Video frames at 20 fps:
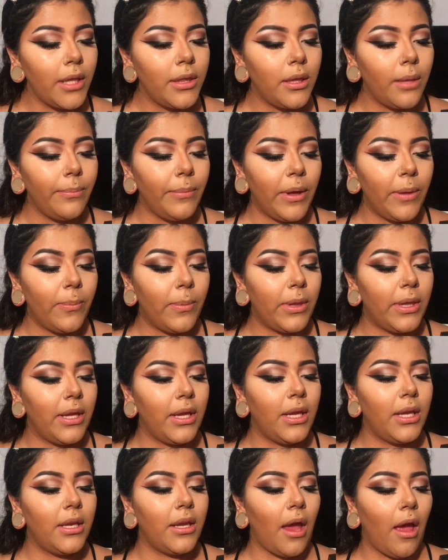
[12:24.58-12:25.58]
the
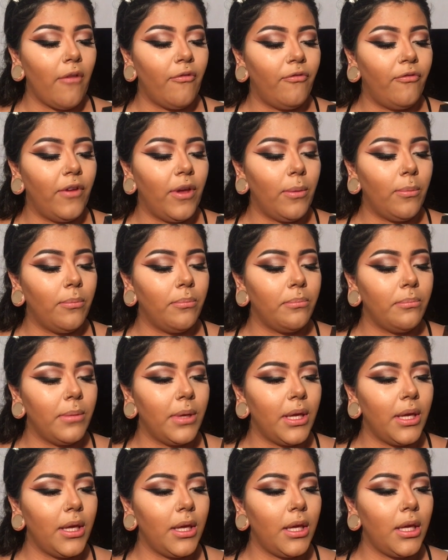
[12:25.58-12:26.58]
Maybelline Fit
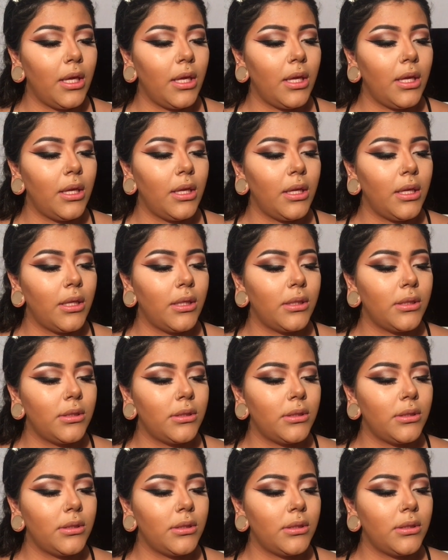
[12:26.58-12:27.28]
Me